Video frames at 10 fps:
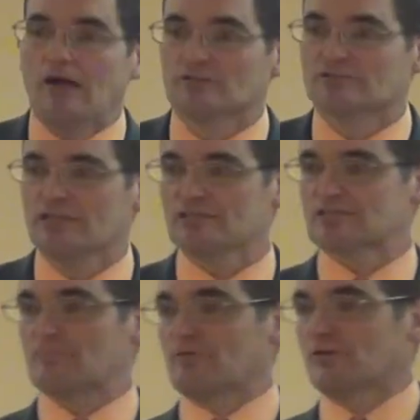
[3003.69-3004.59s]
I'm going to tell you
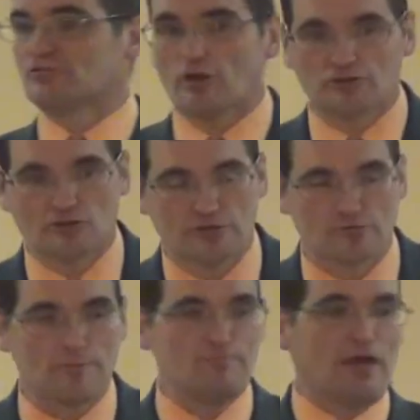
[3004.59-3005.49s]
something. Adultery is
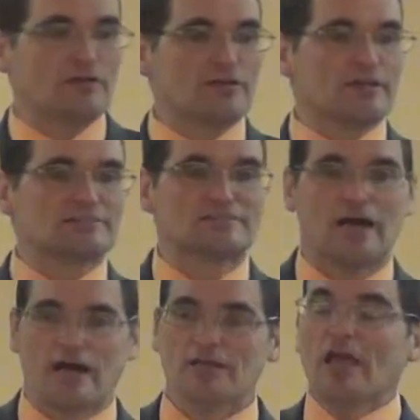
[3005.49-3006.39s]
rebellion against
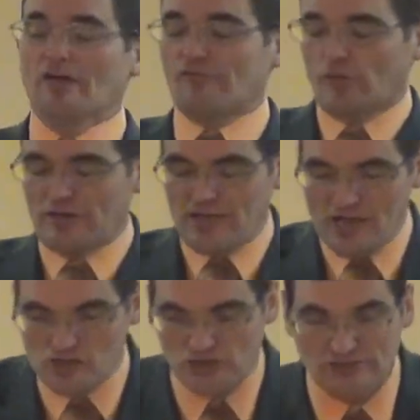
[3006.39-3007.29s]
God.
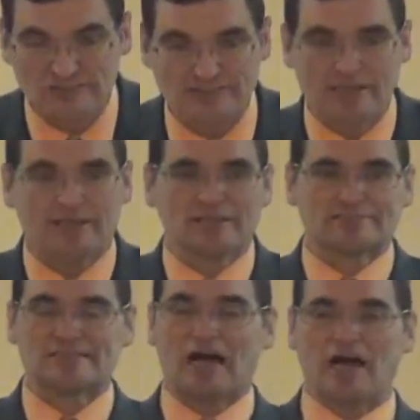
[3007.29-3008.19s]
Fornication is sin
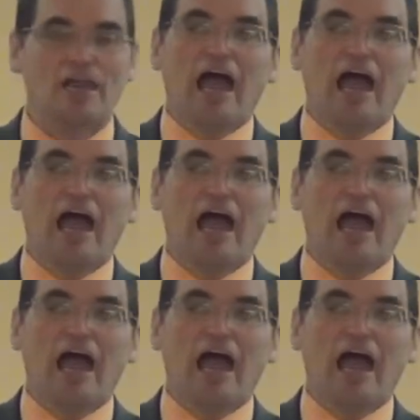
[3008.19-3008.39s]
against God.